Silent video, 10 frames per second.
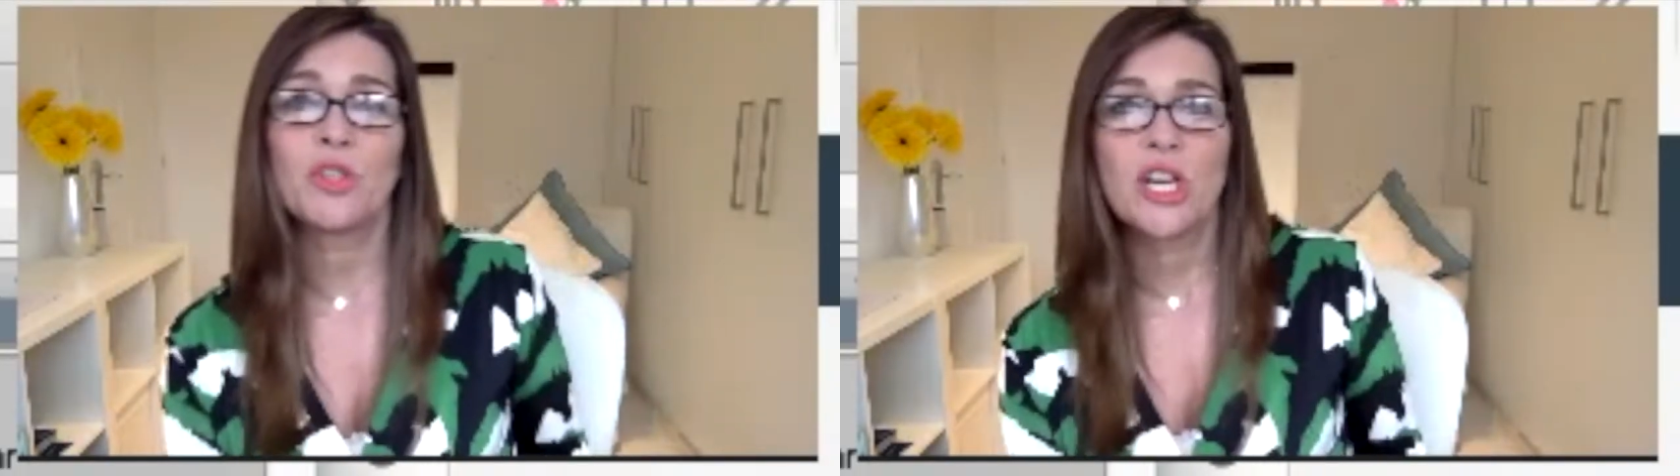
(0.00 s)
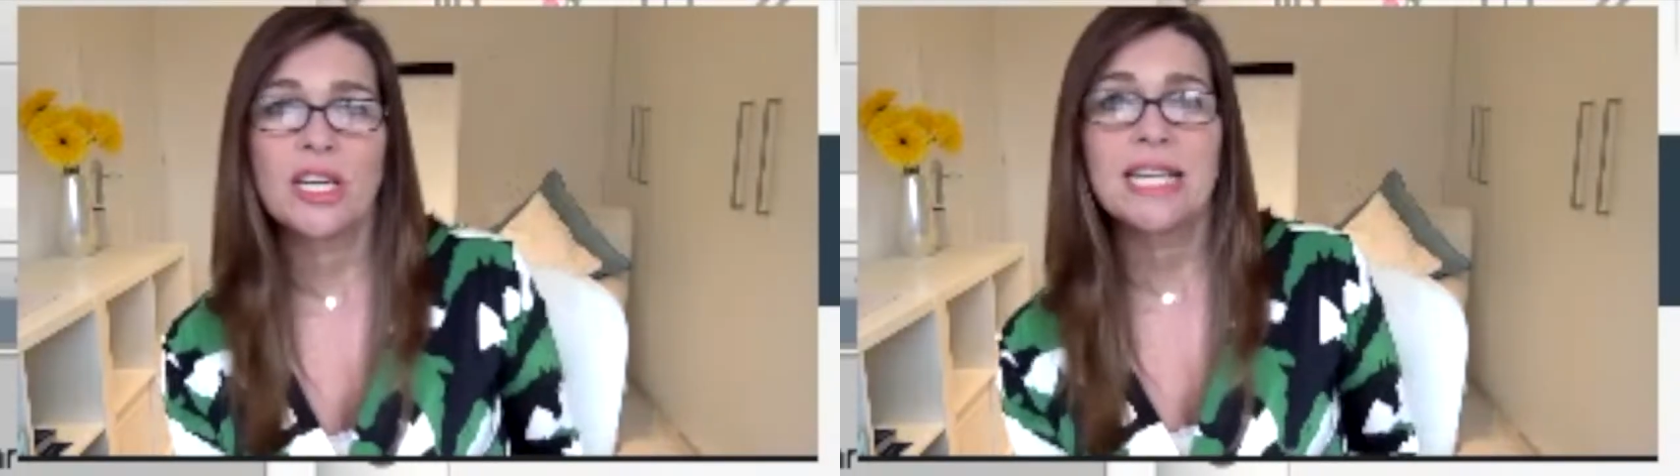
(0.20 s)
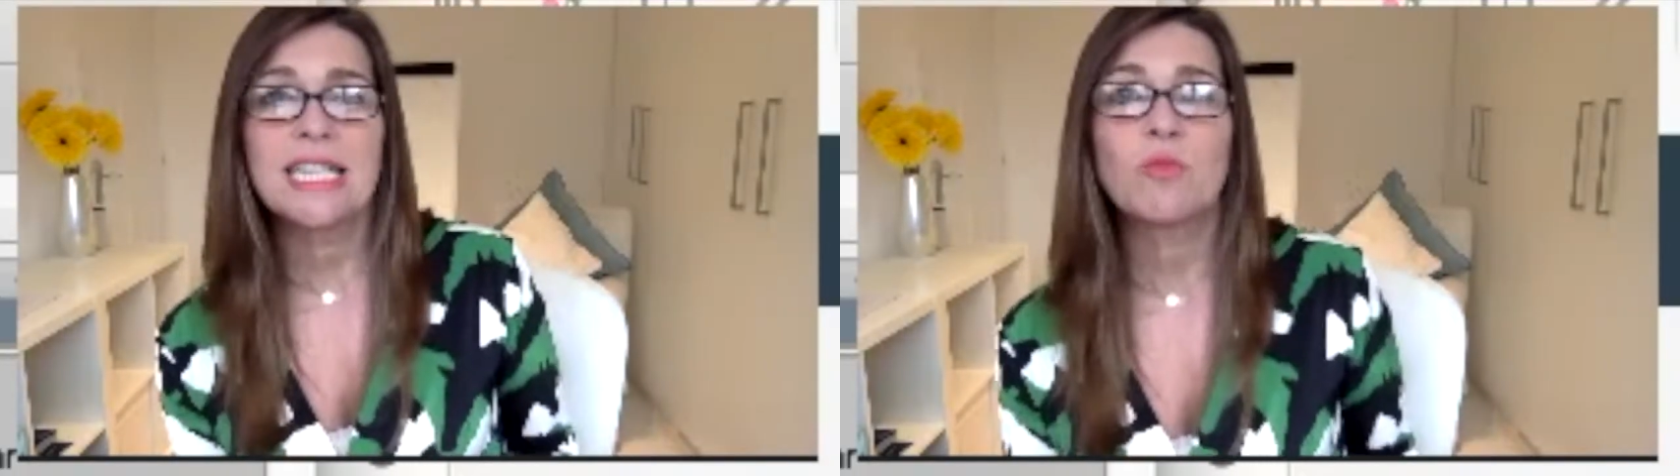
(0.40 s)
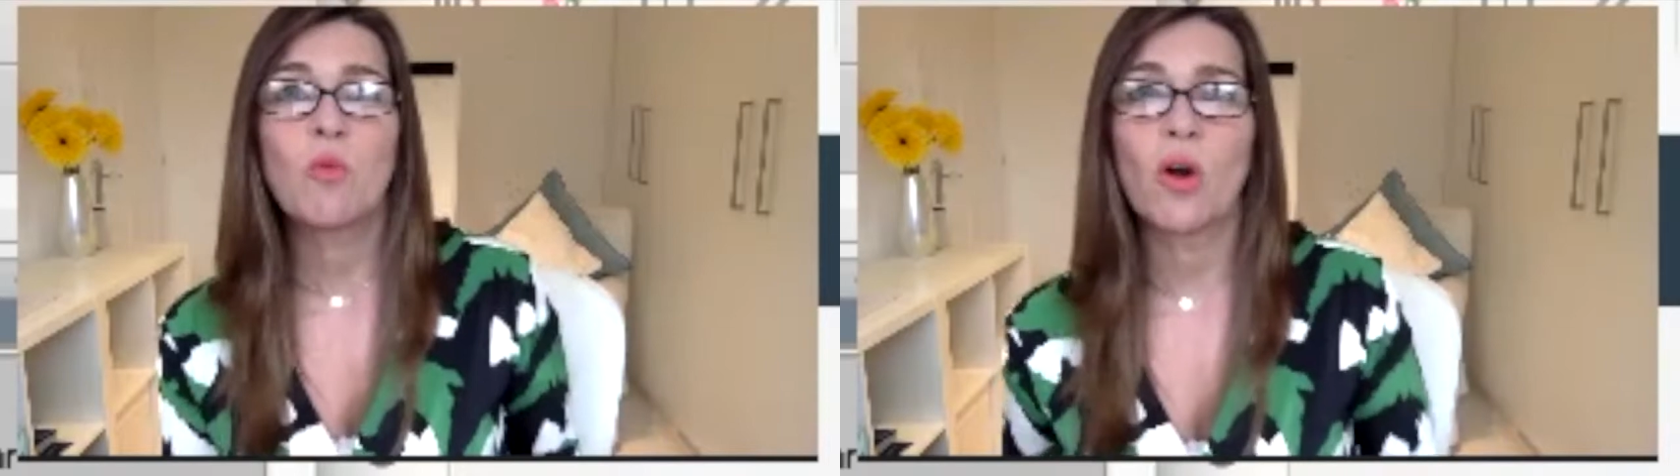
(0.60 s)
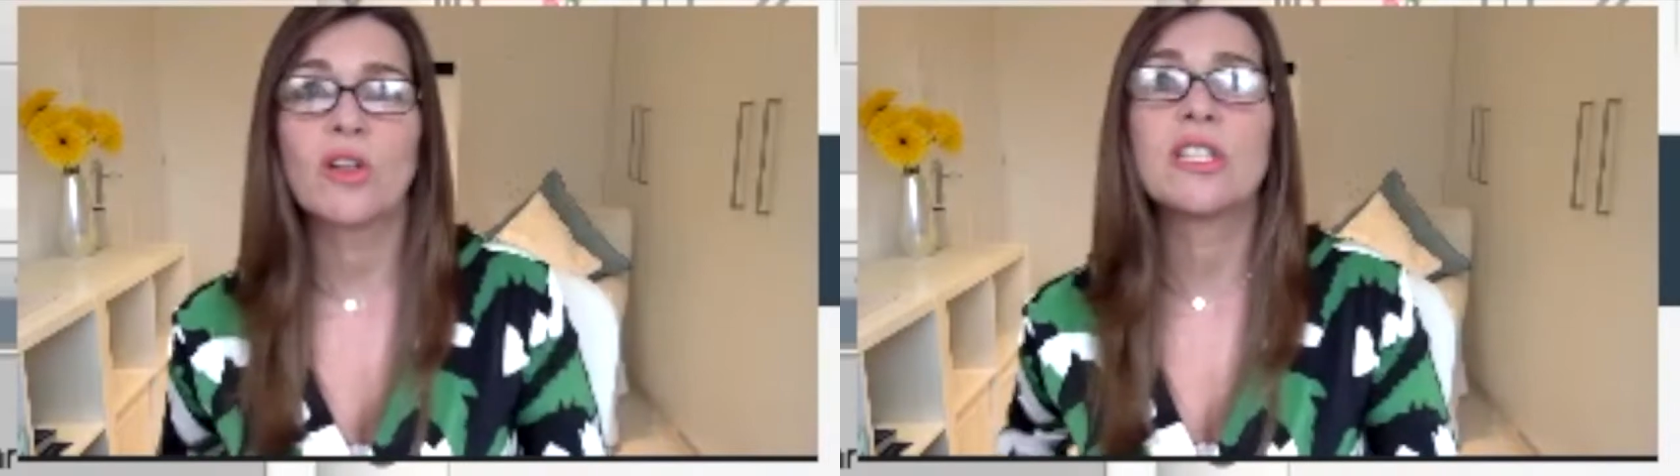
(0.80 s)
Journalists
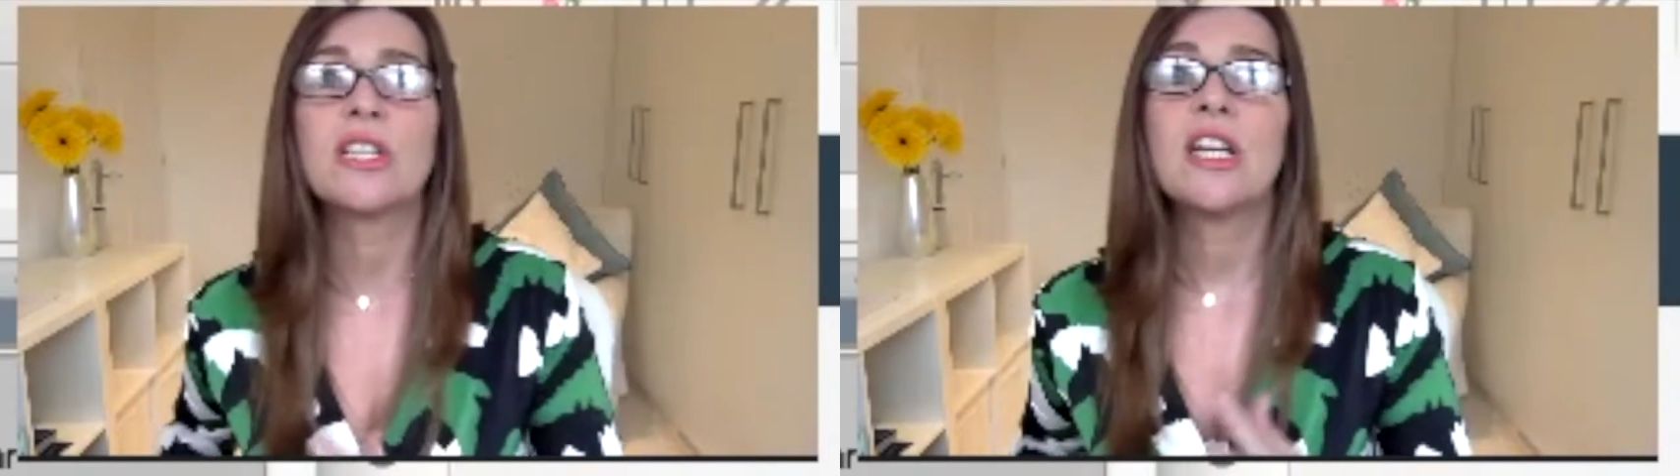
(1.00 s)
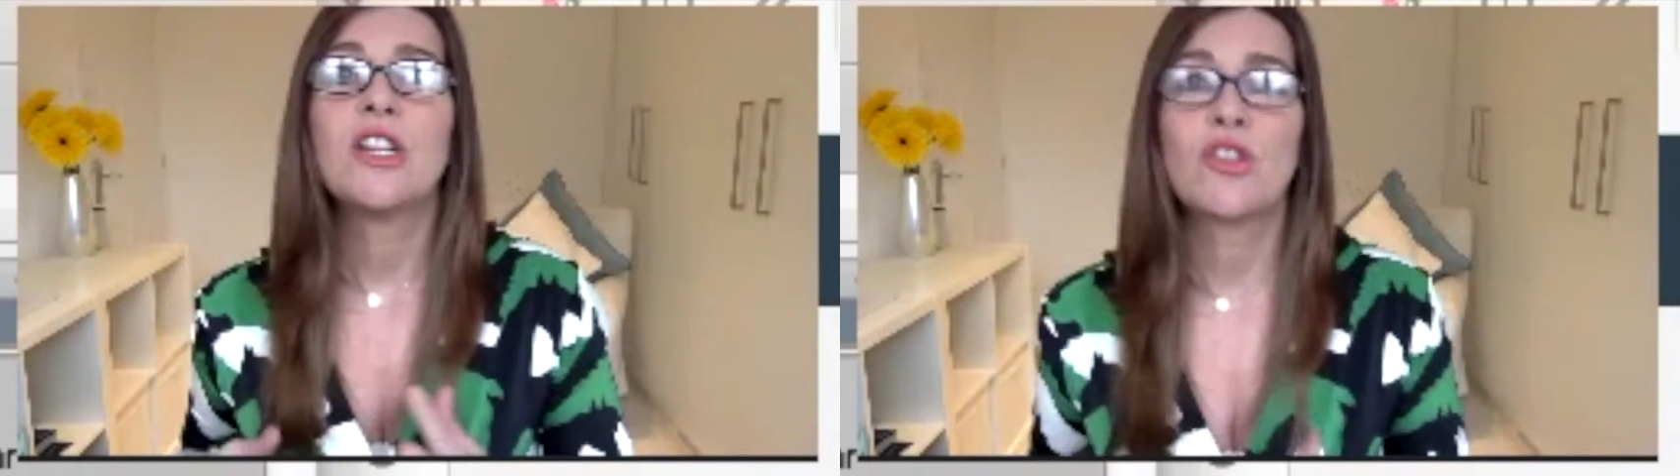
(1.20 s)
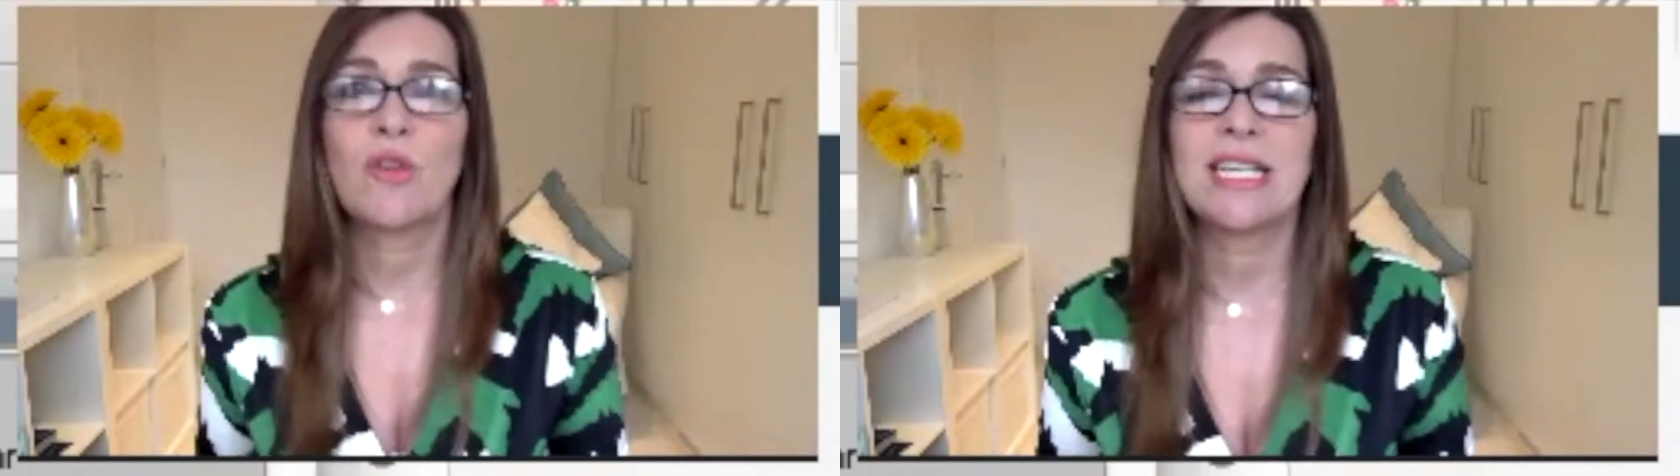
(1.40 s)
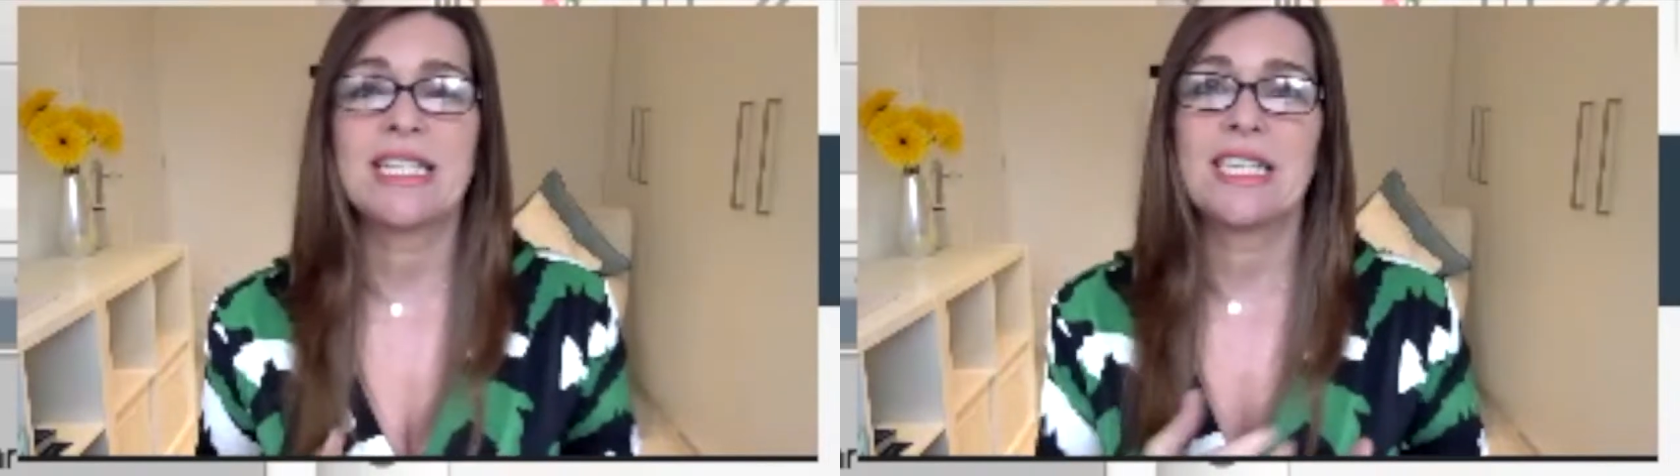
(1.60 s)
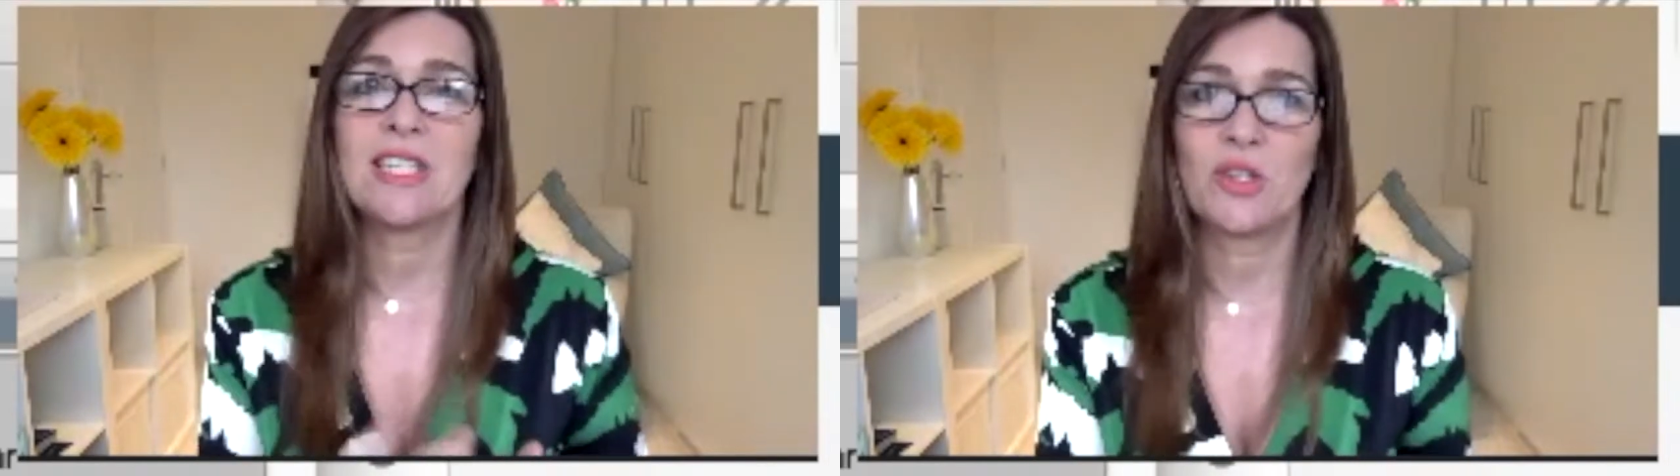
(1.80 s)
want
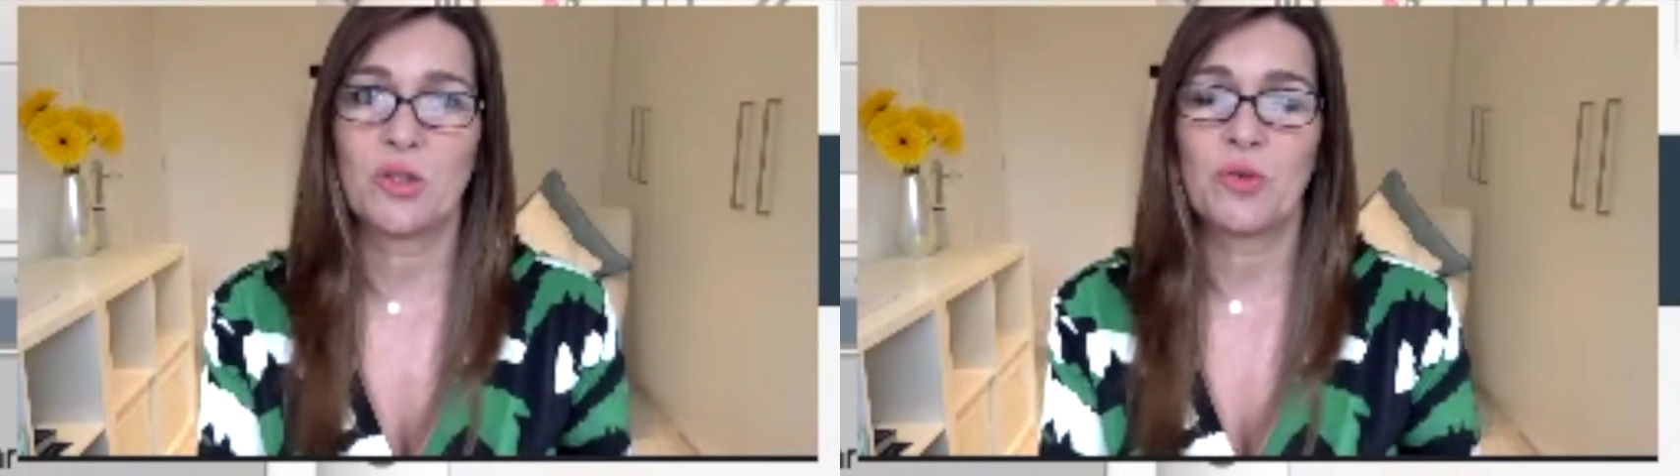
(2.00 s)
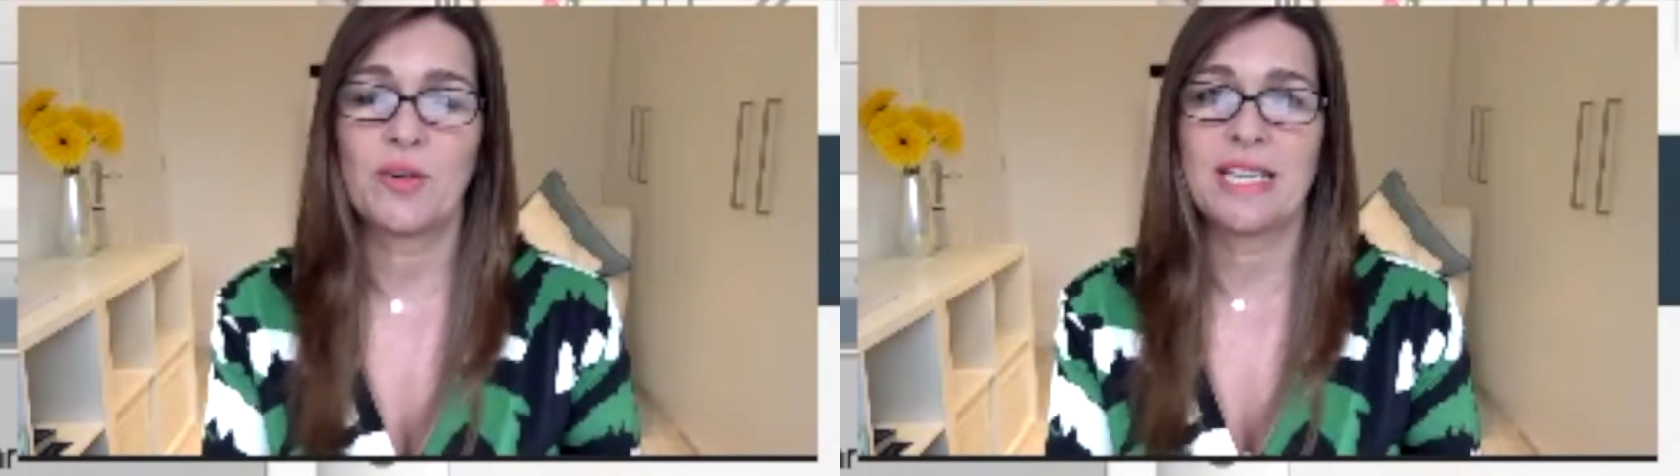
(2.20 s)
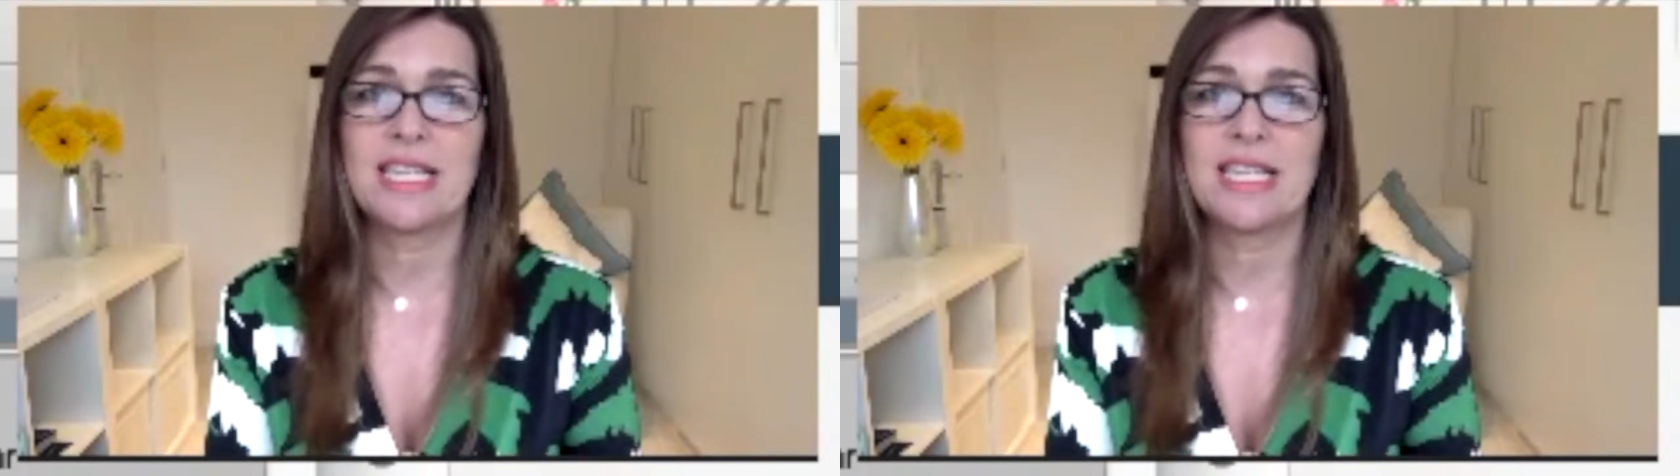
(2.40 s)
trending stories.